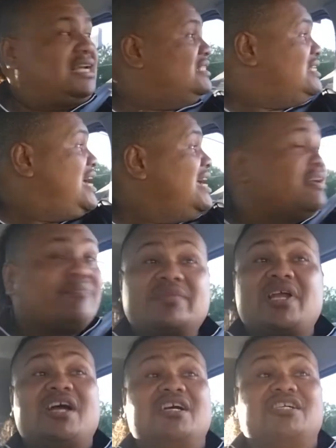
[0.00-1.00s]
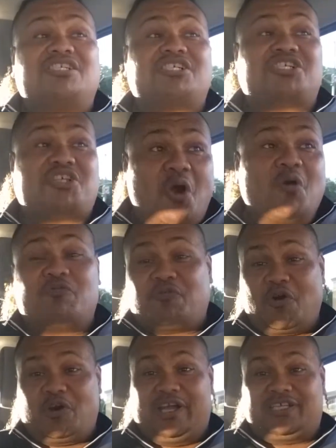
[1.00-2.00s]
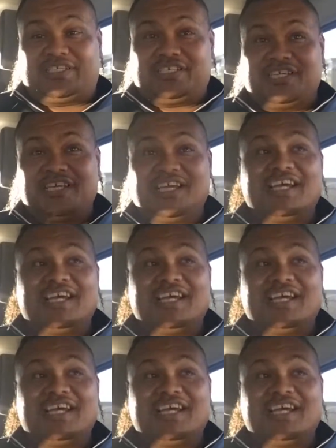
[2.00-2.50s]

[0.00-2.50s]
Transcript: I say, go for it.